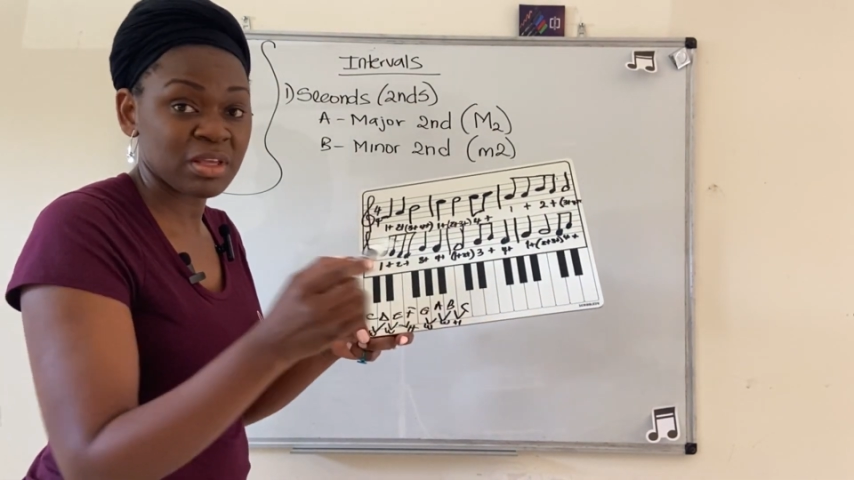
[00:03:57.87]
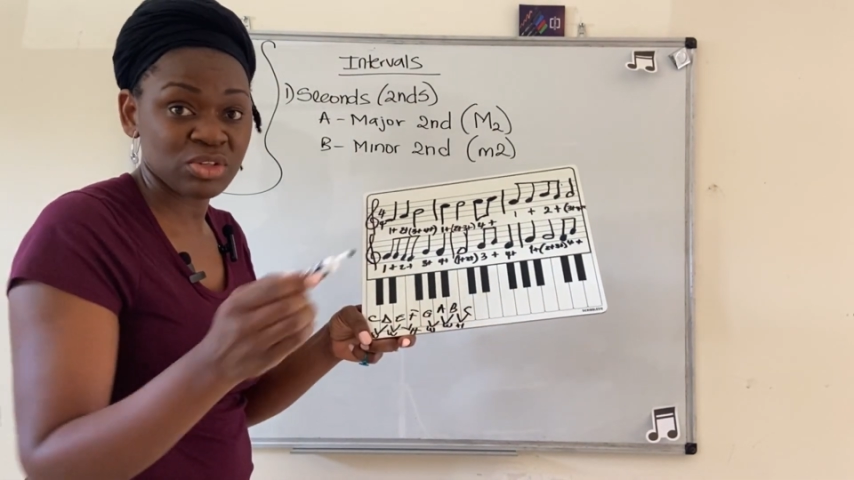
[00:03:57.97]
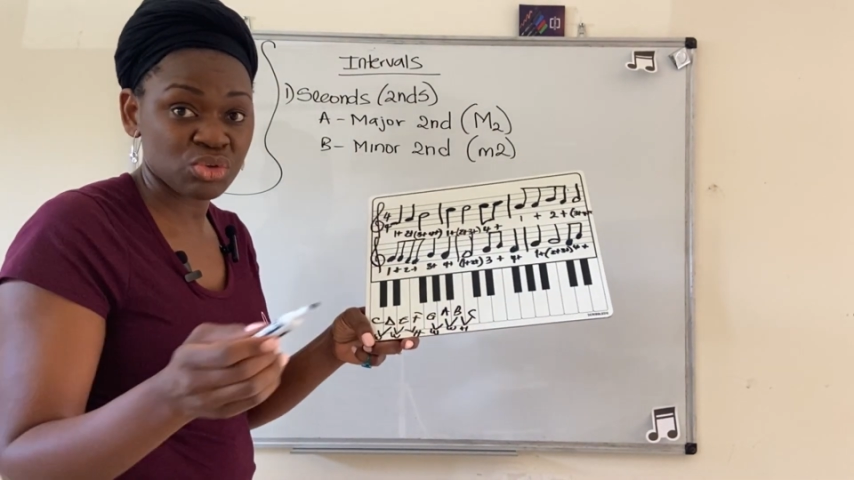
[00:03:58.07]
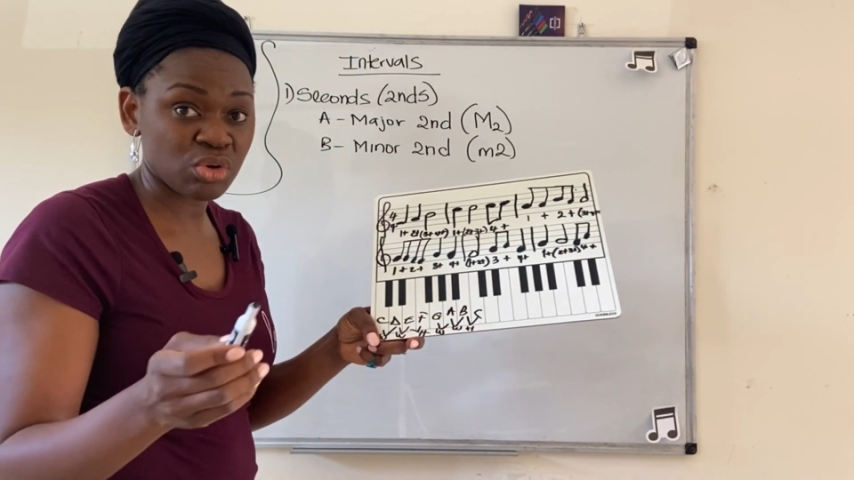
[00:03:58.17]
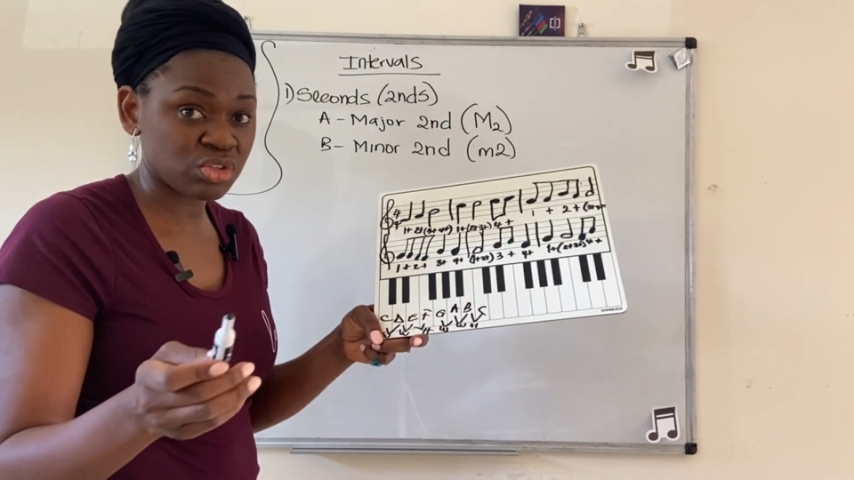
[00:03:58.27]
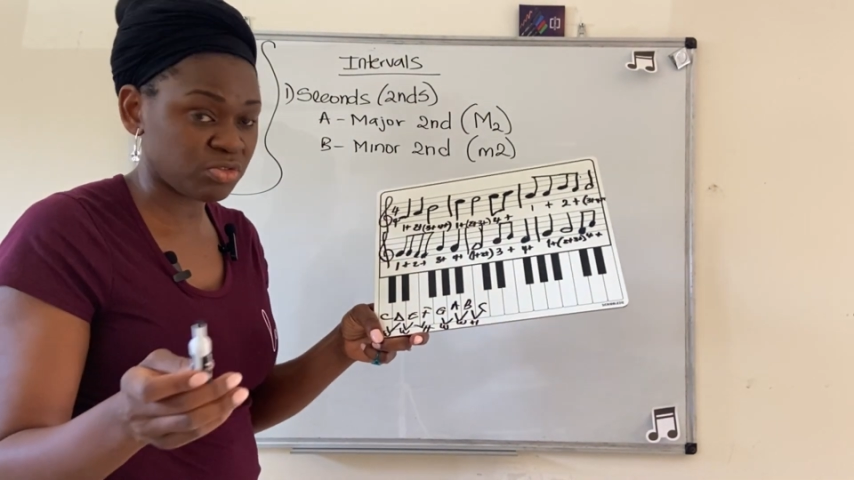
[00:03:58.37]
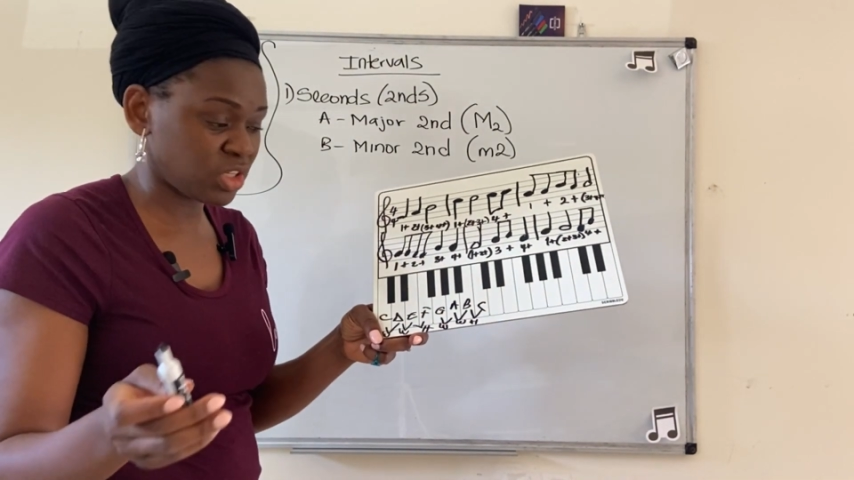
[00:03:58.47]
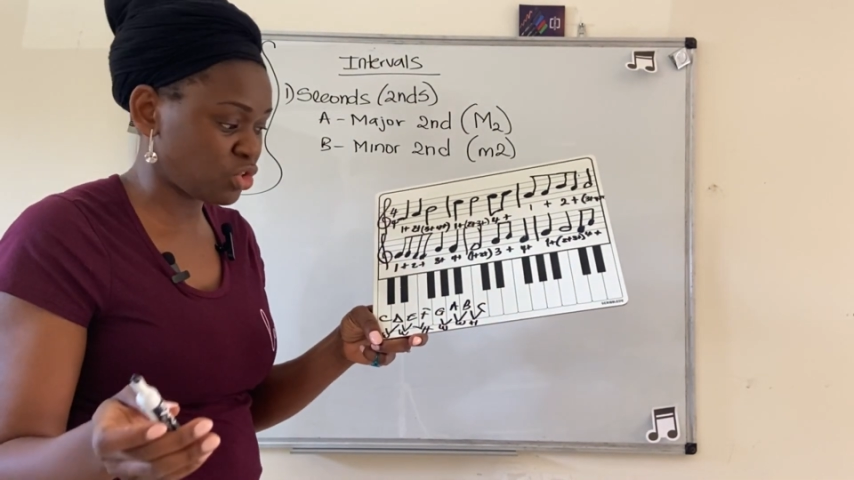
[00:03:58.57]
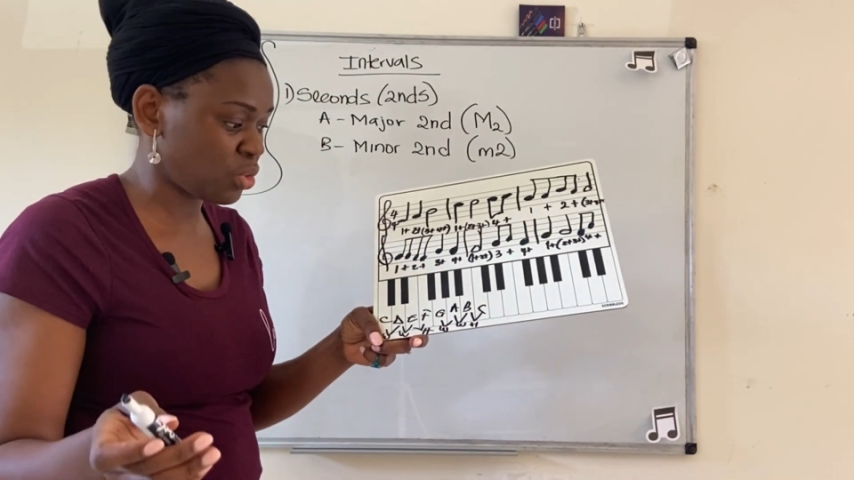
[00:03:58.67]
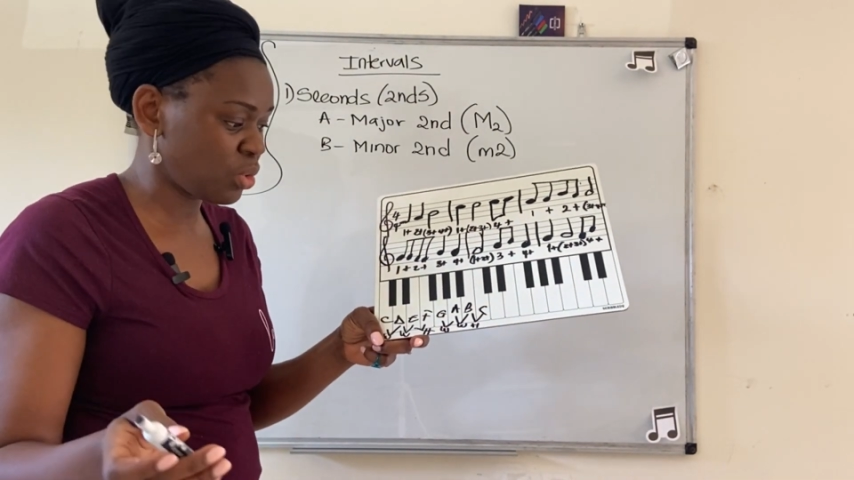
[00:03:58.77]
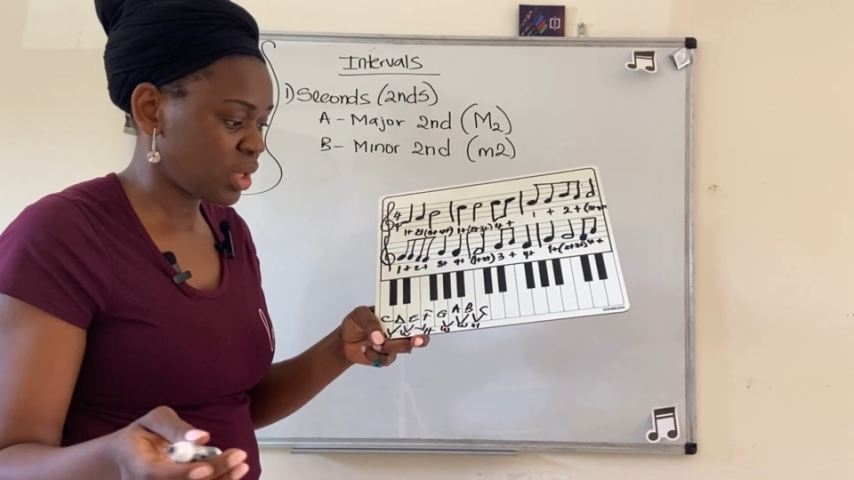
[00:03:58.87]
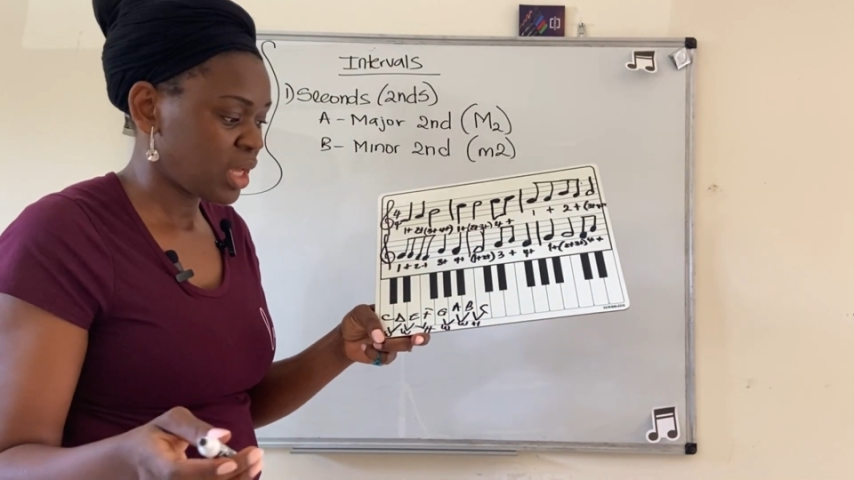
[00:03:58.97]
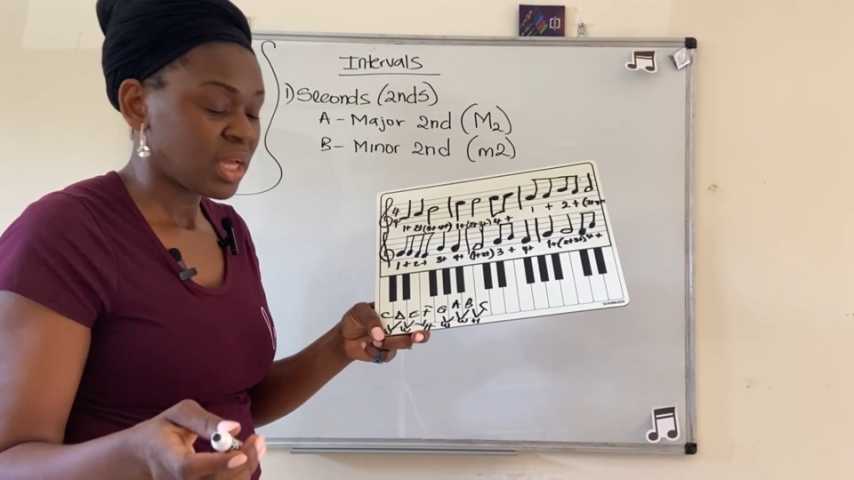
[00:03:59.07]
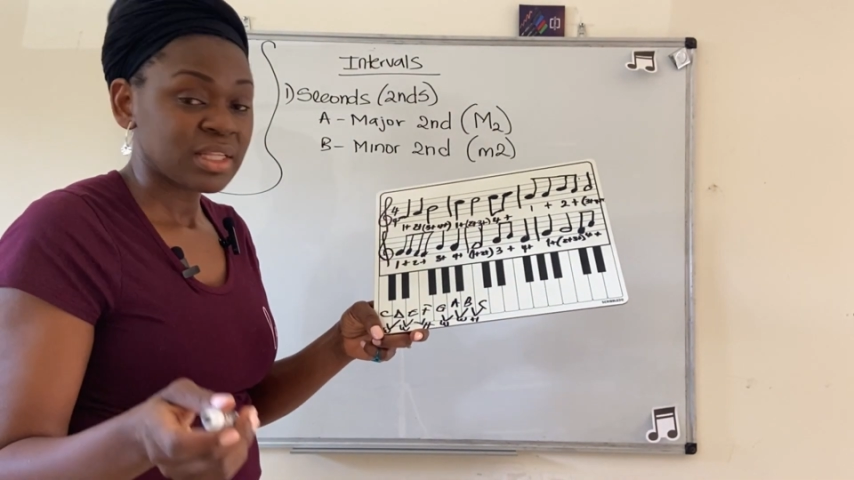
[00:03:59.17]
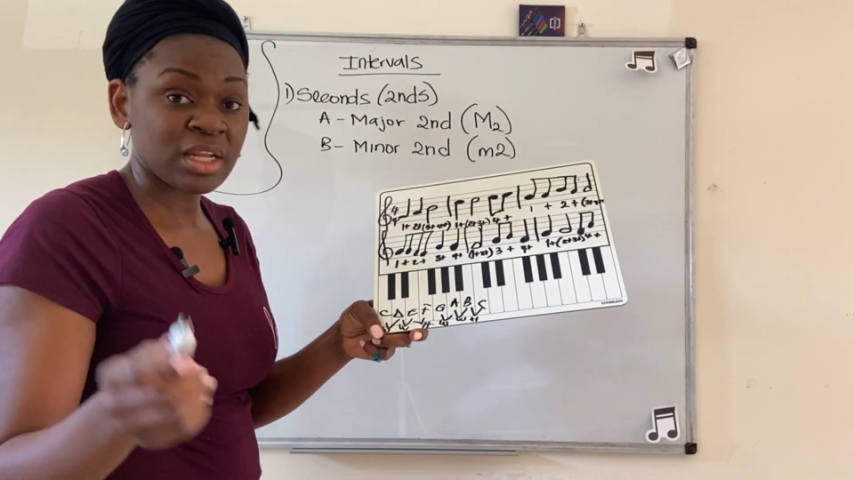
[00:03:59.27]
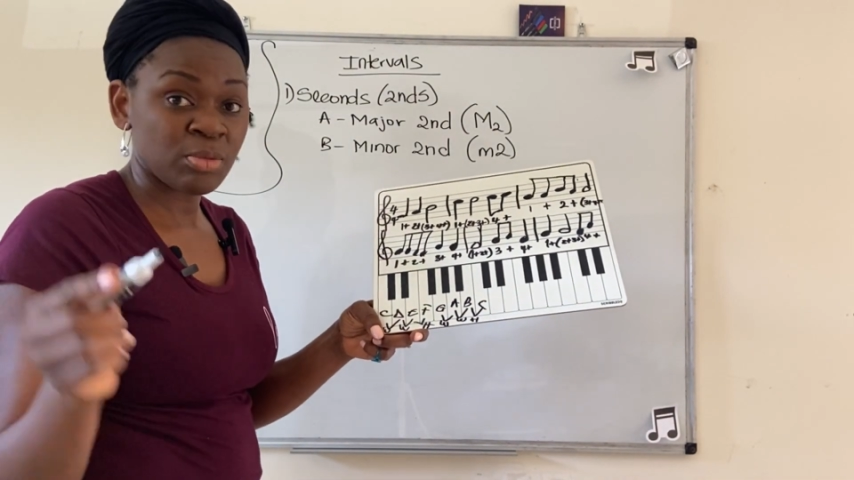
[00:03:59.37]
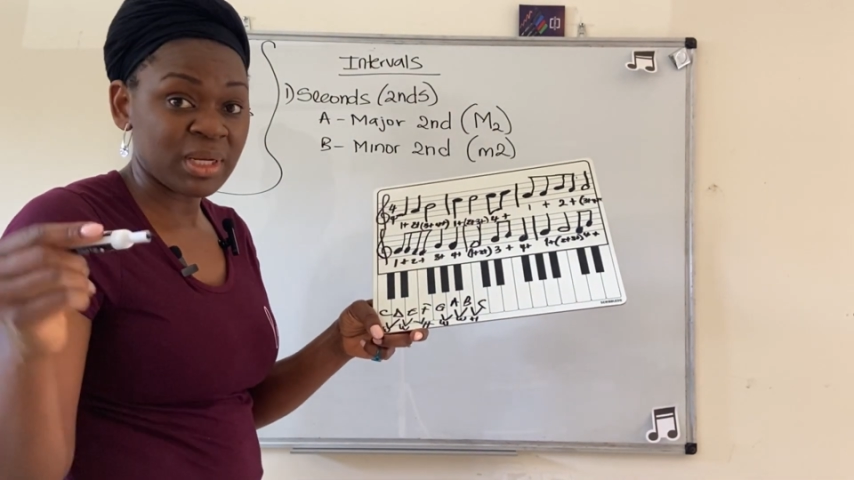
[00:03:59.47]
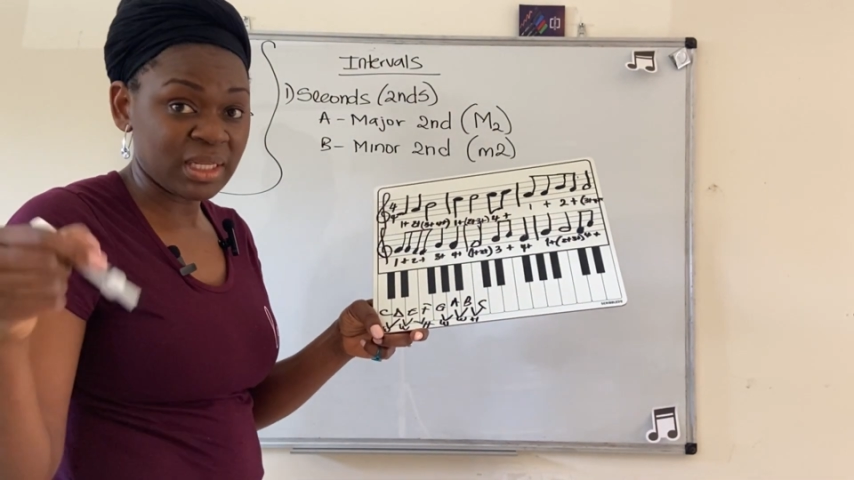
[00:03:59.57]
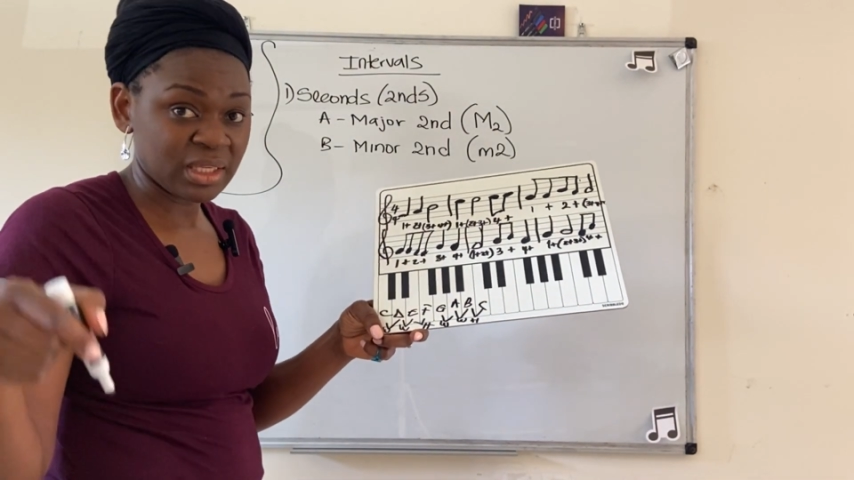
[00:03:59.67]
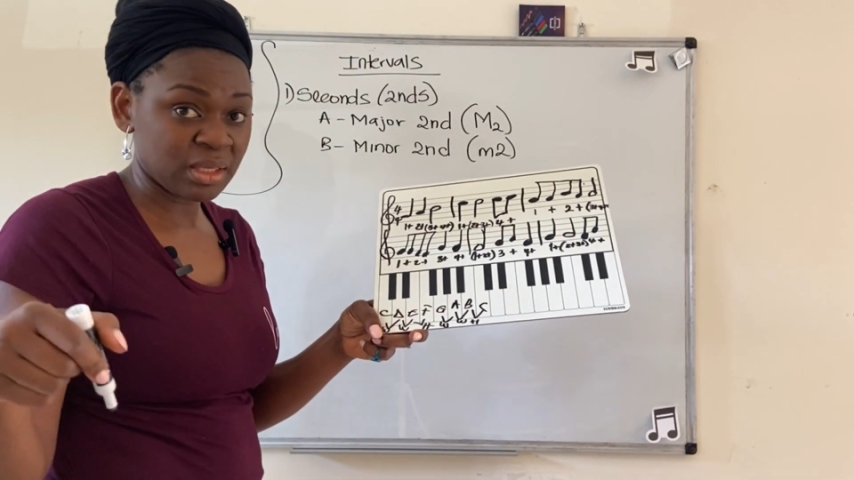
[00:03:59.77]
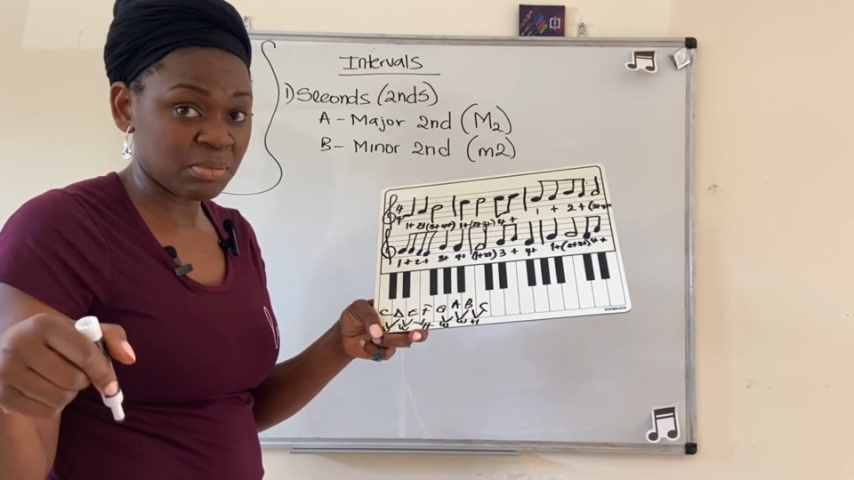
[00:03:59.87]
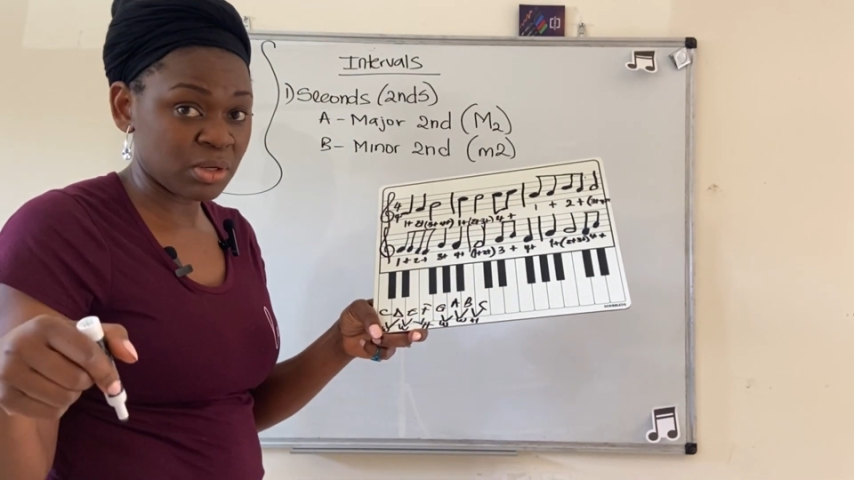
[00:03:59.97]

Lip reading: introductory video that I'll be linking